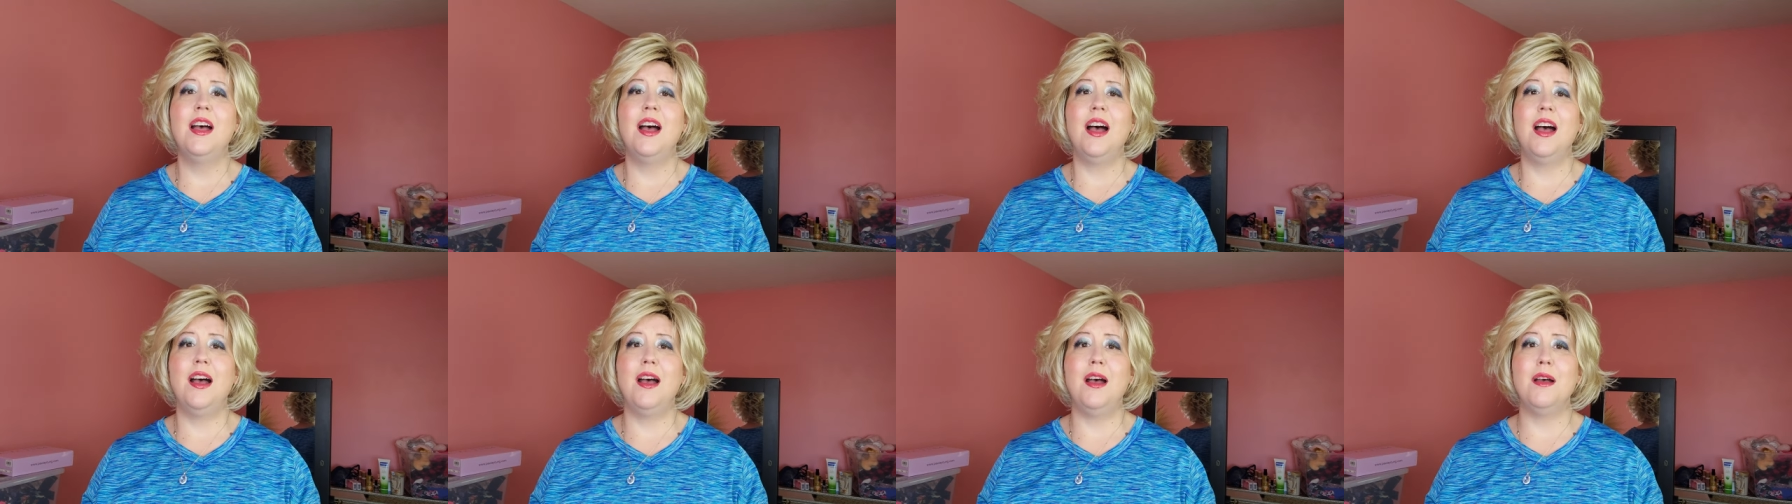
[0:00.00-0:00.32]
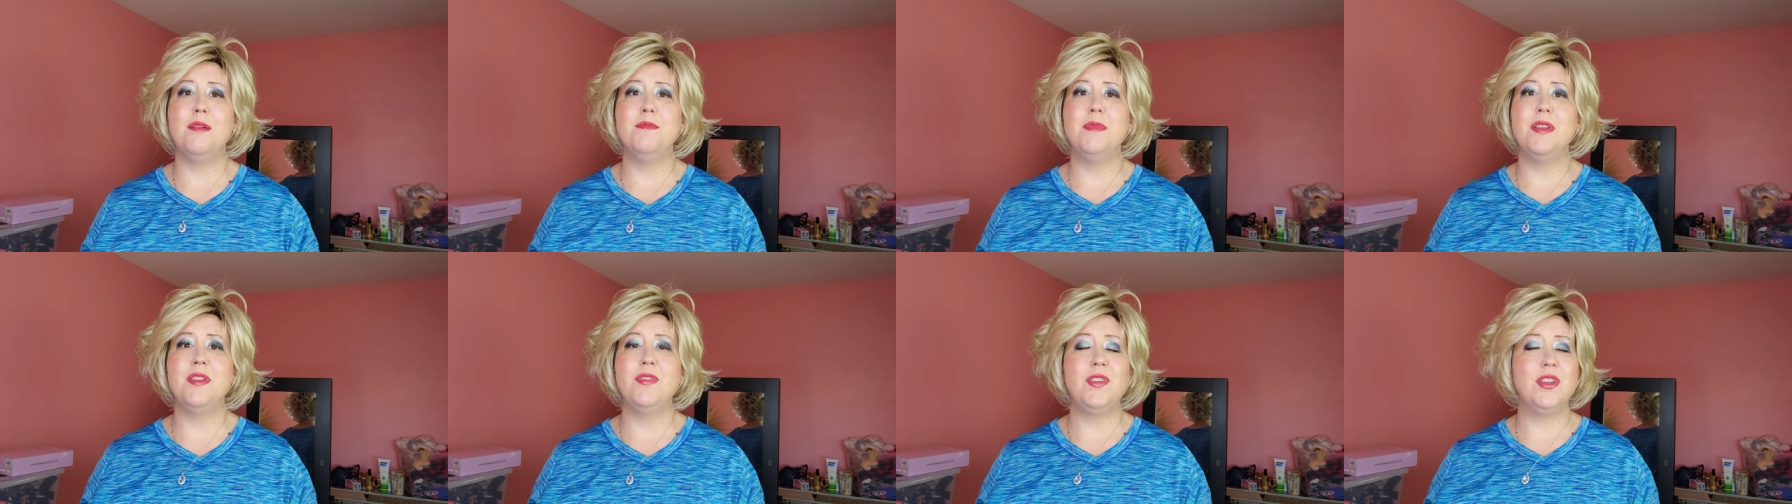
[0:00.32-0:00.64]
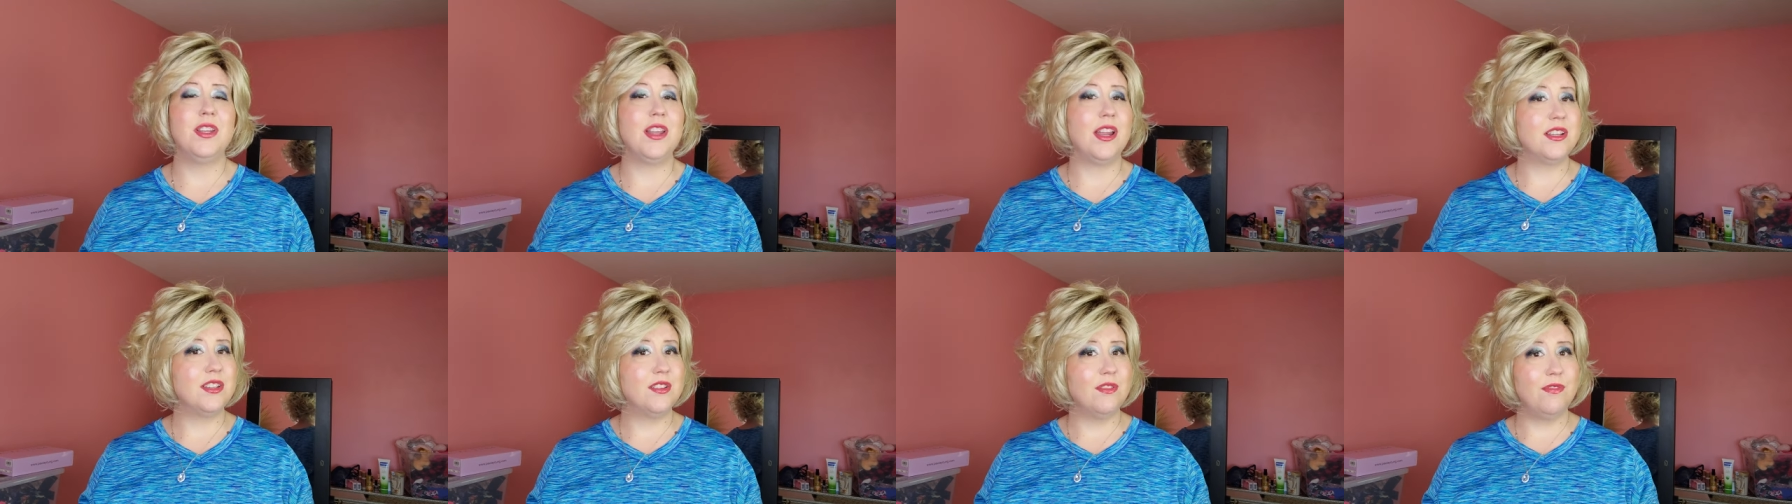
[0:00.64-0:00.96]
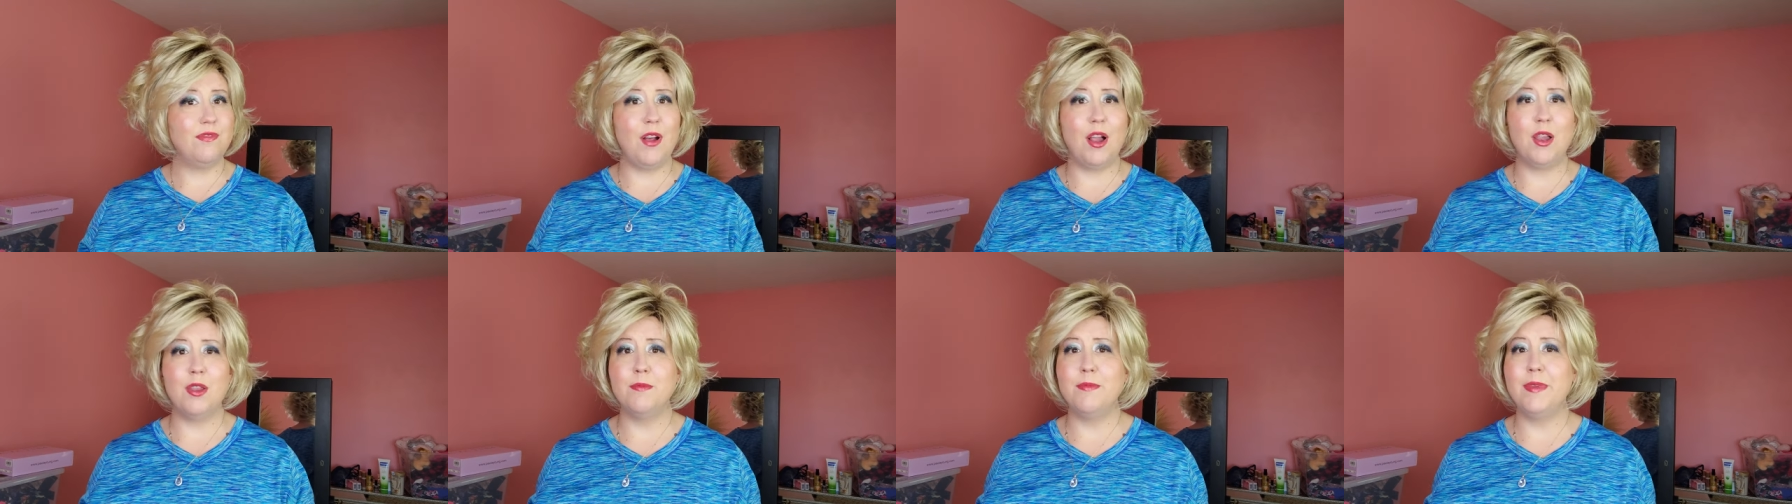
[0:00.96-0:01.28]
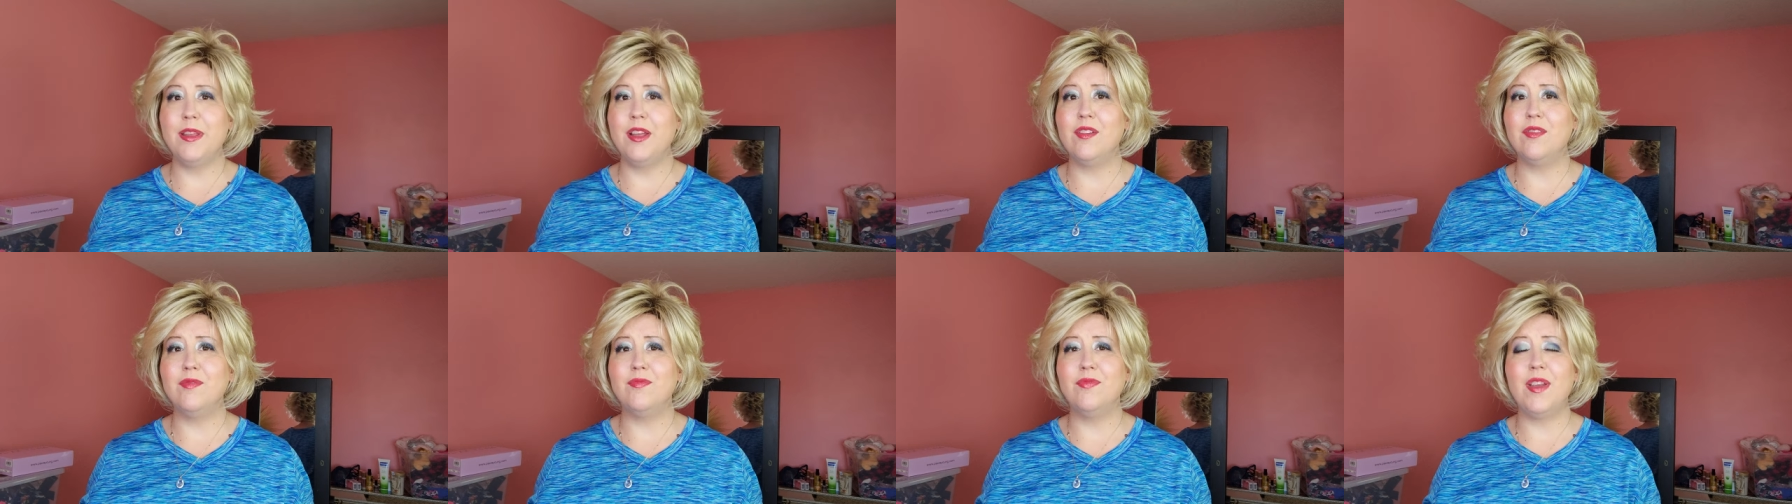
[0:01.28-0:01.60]
Um, if you'd like to follow
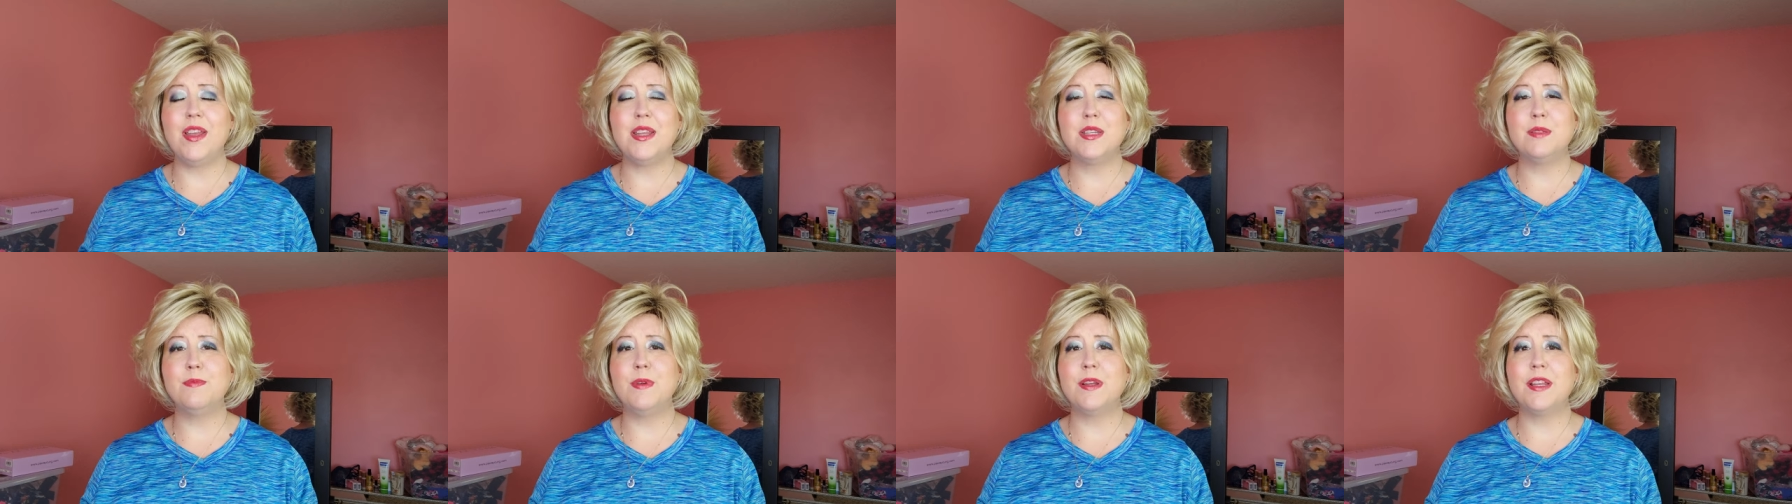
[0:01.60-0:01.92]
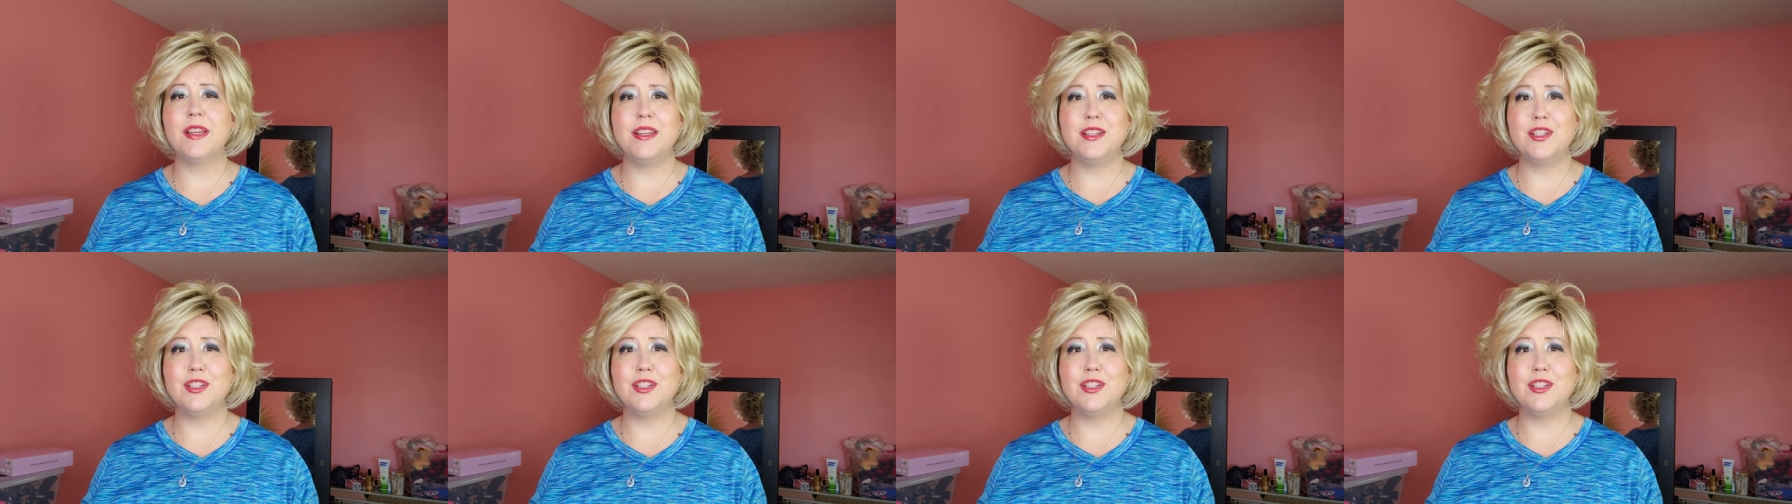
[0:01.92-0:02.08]
me on Facebook and